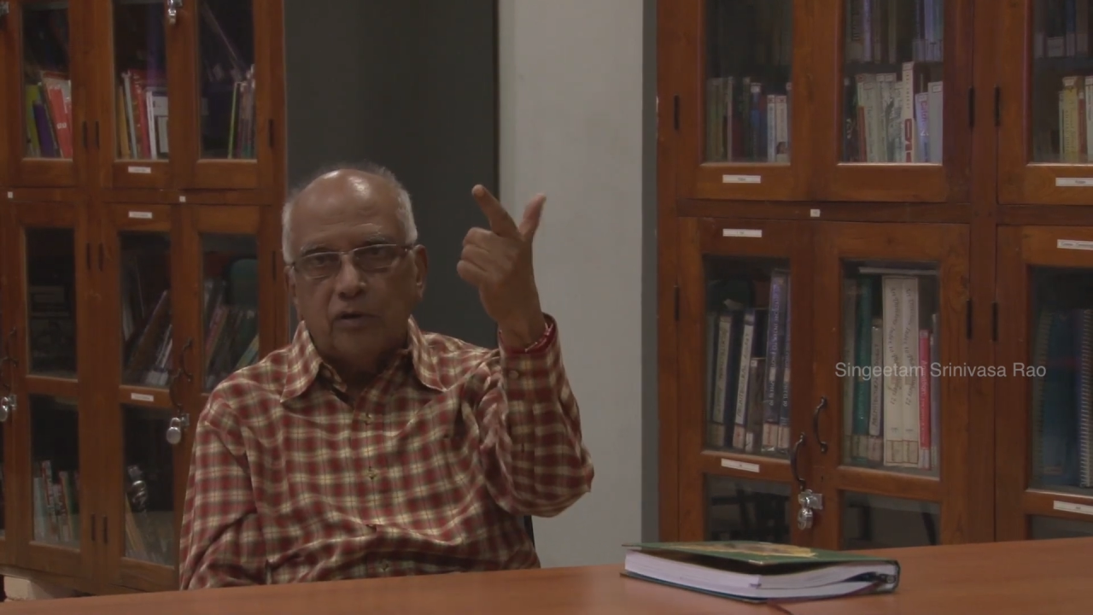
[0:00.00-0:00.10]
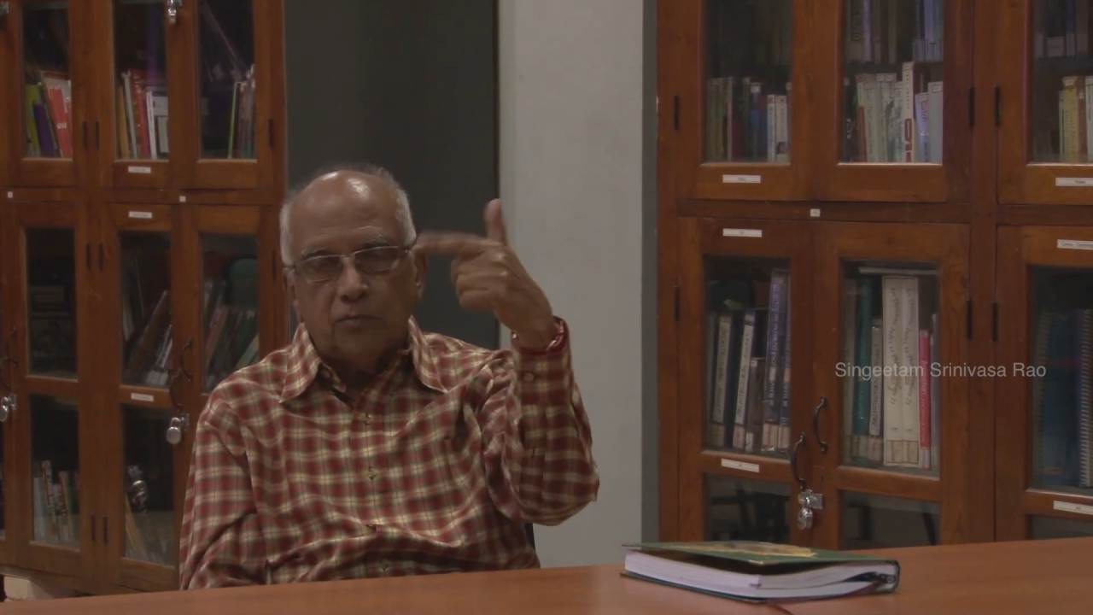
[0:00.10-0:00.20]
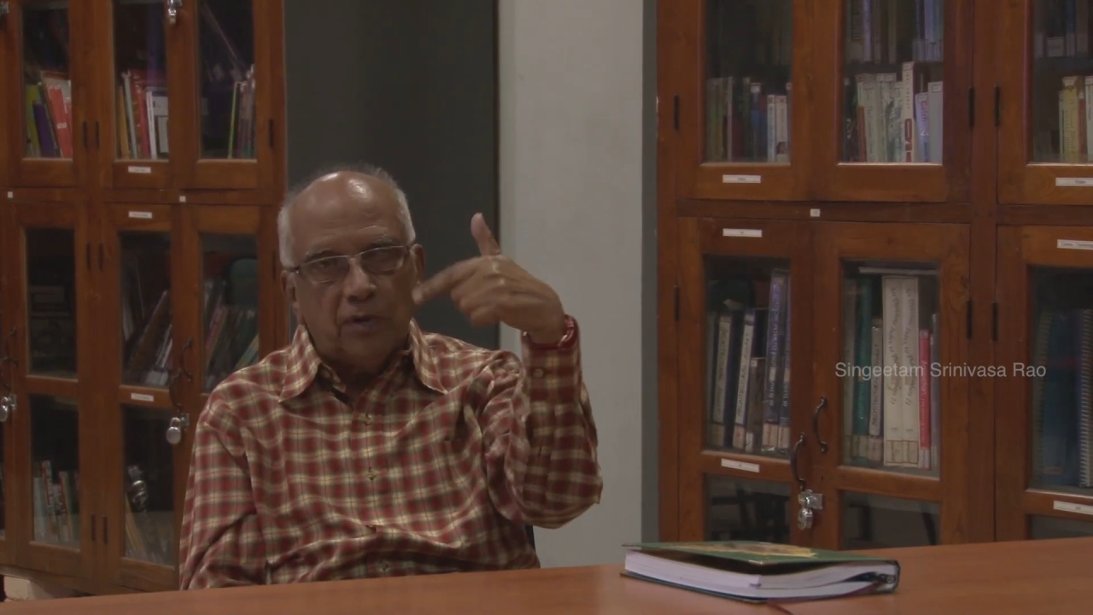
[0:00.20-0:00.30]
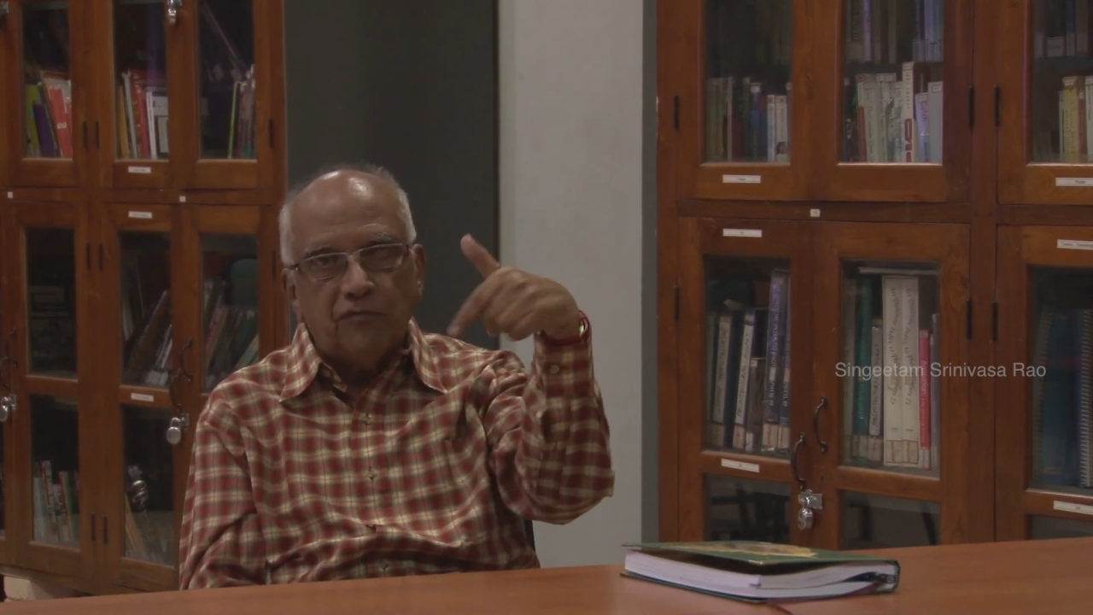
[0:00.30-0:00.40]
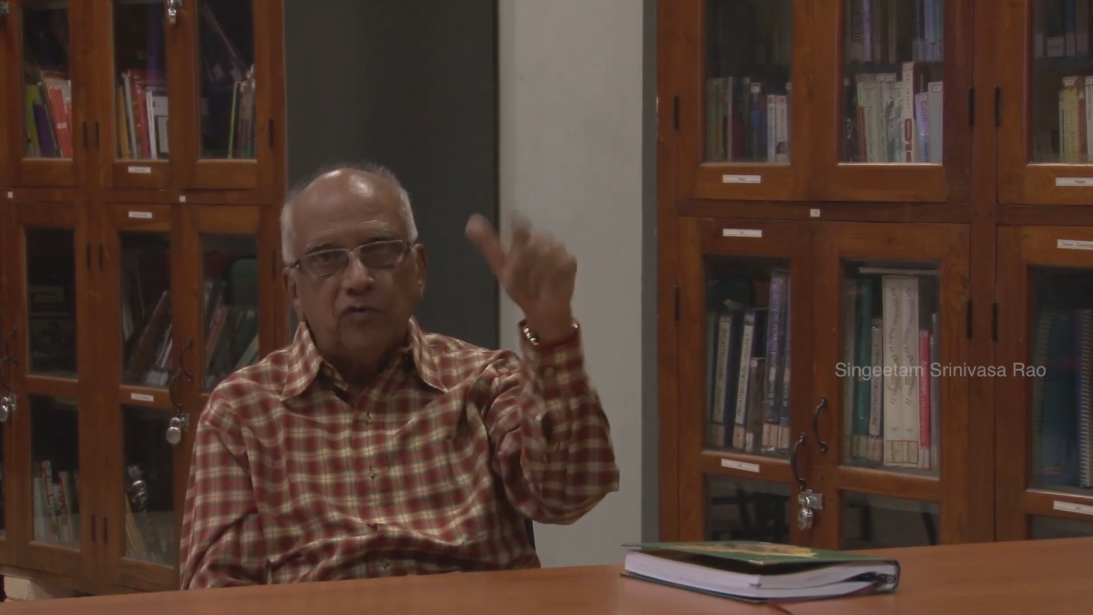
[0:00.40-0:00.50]
that was
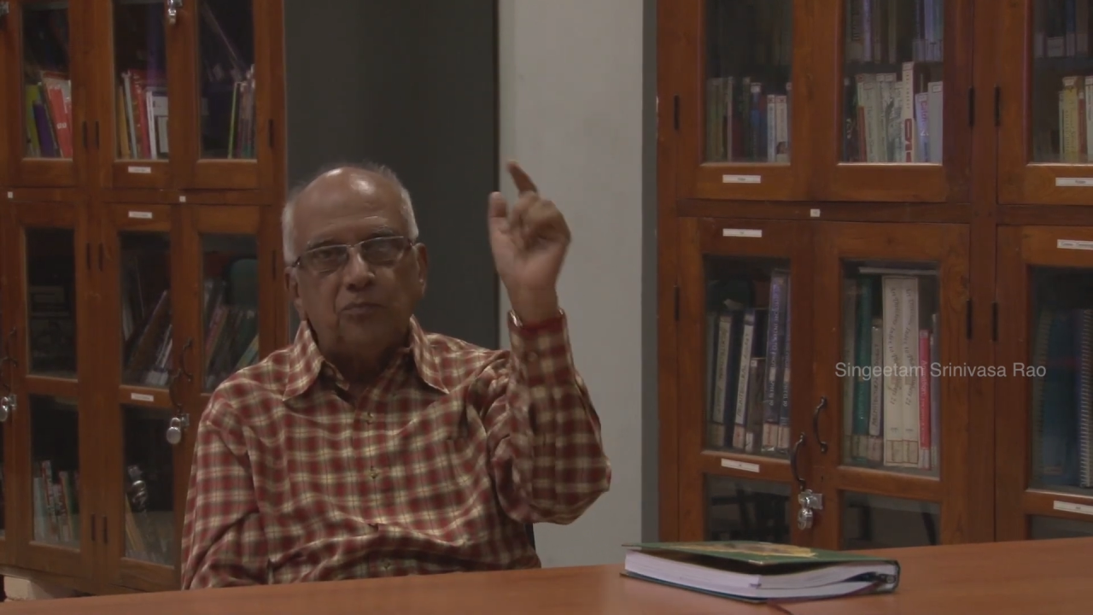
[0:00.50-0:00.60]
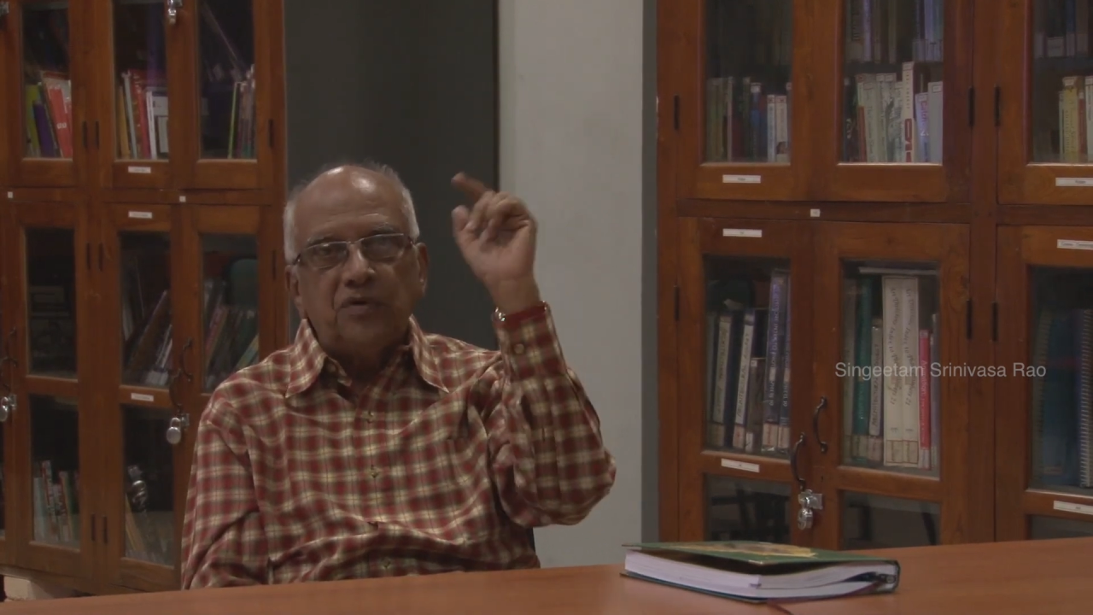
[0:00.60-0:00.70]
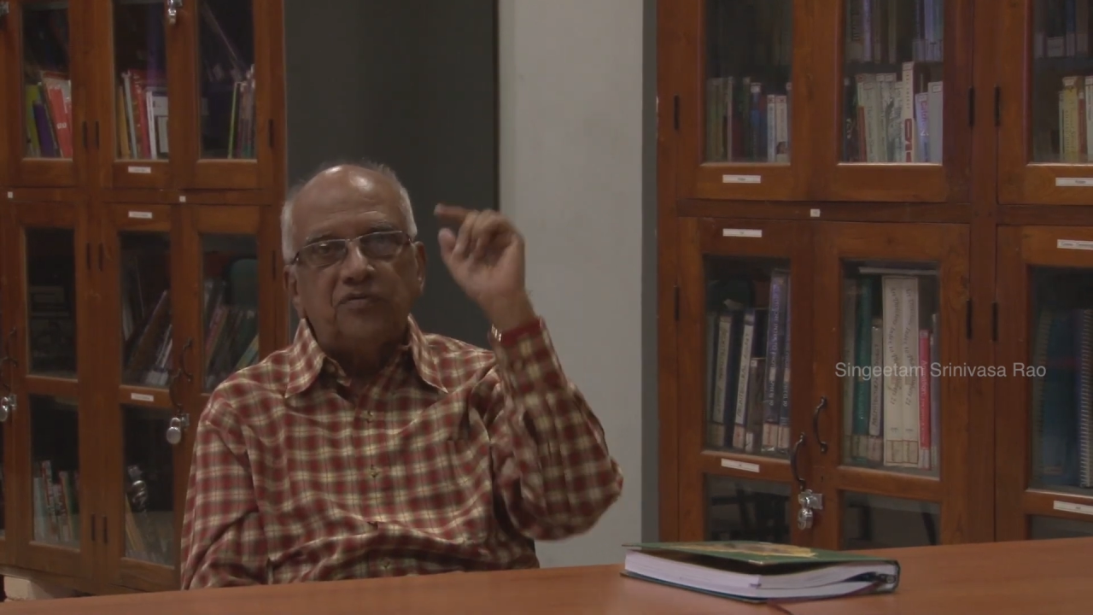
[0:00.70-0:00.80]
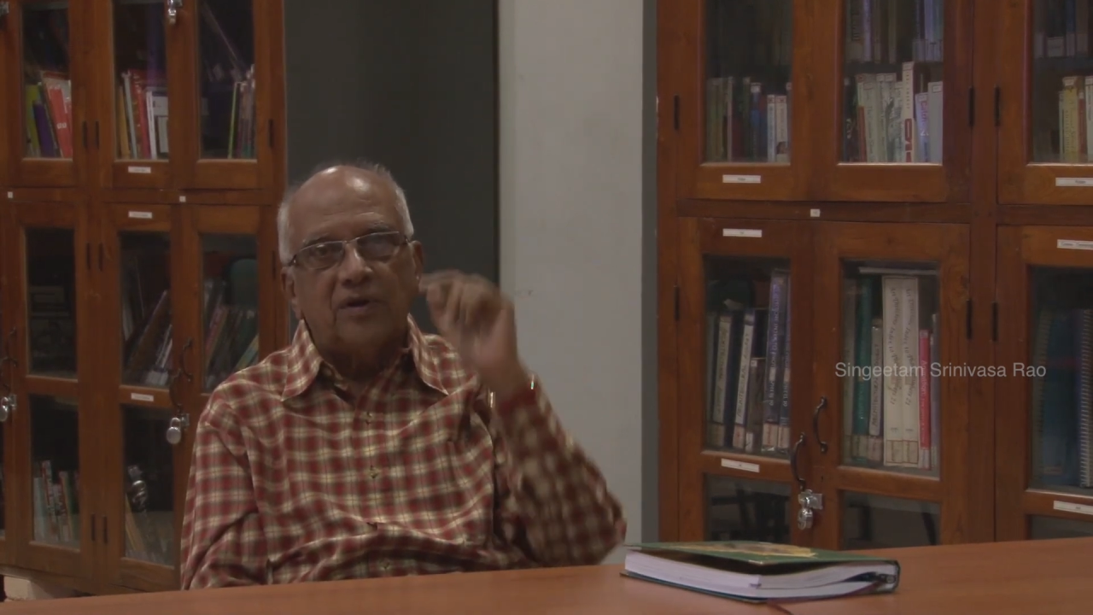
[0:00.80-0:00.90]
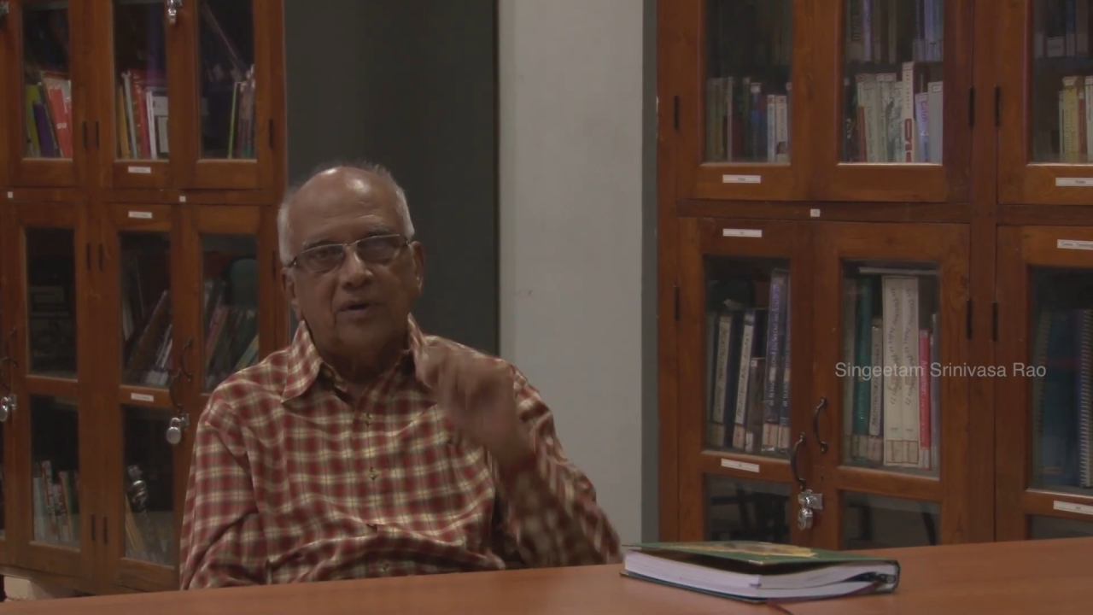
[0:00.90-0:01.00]
my first
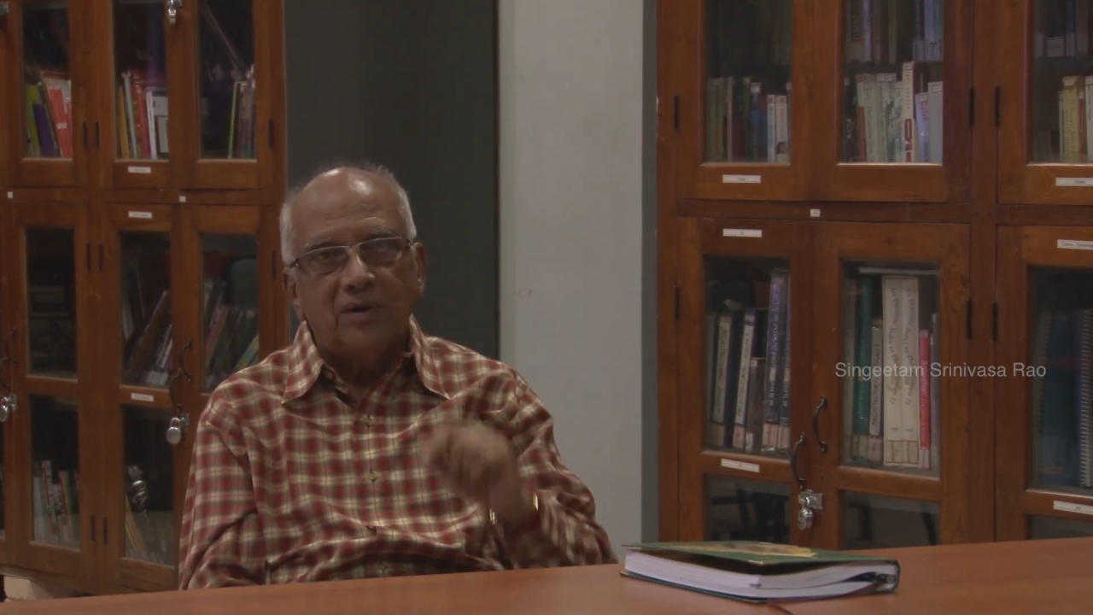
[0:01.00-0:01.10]
picture,